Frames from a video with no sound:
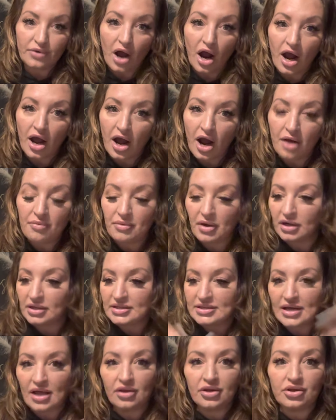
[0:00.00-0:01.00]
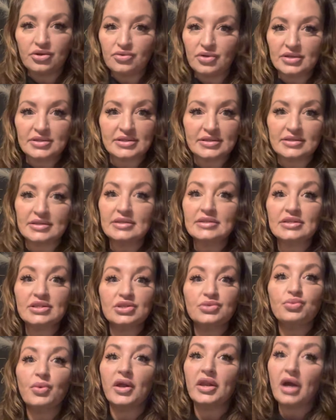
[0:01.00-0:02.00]
I I'm not telling you this is this
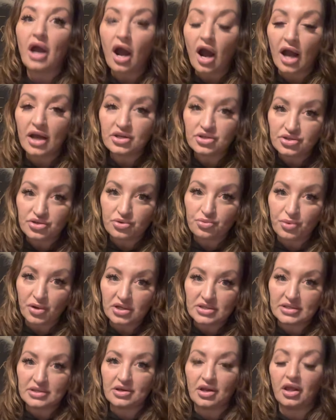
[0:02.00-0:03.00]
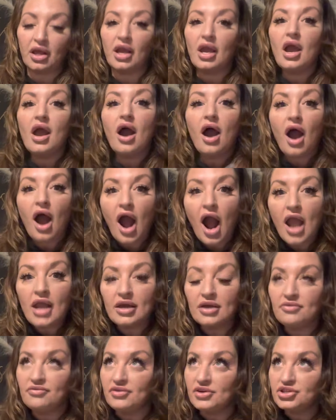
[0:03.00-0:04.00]
is what I do personally. I
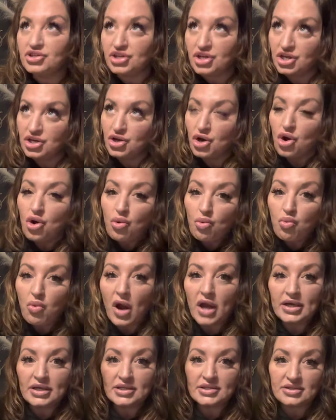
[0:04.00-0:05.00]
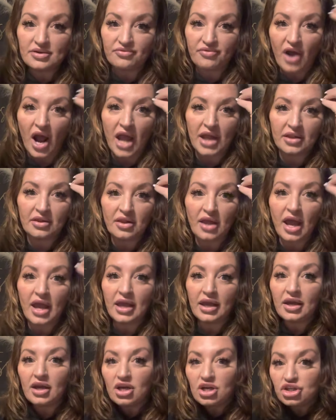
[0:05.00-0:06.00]
envision white divine
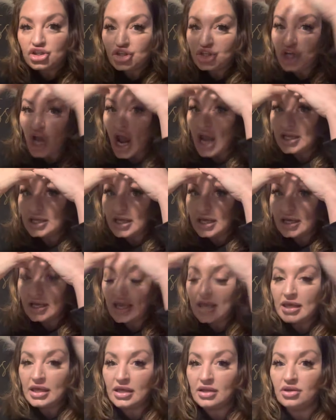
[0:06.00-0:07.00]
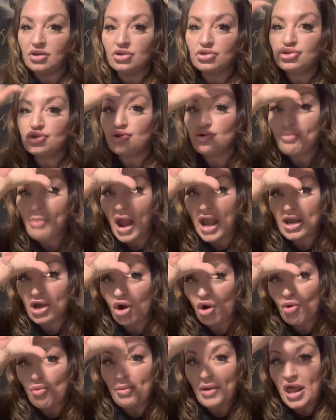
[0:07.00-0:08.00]
light shining into my
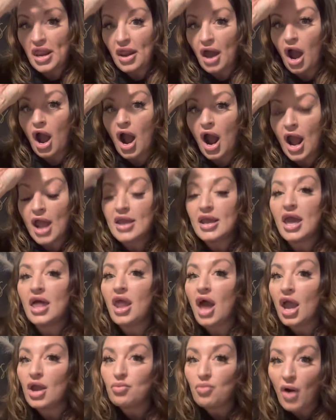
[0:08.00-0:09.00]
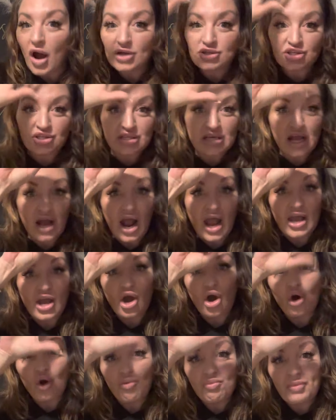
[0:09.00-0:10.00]
open eye. And I watch the eye
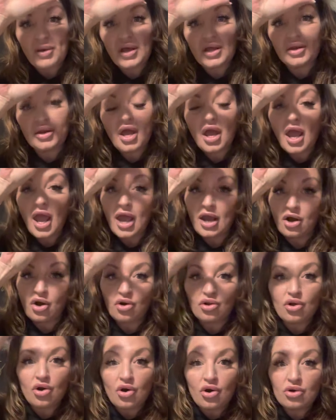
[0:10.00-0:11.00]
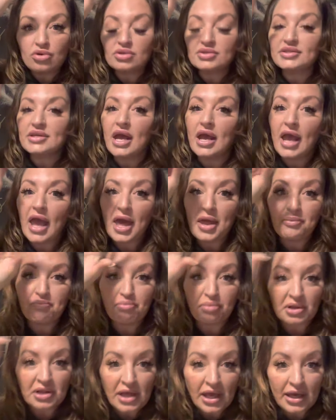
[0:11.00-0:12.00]
open and close and
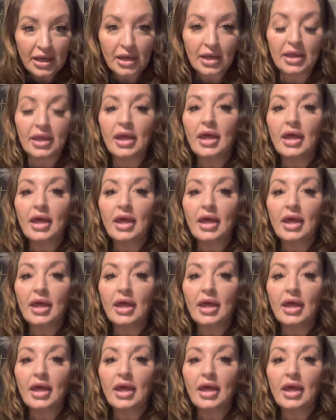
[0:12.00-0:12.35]
blink.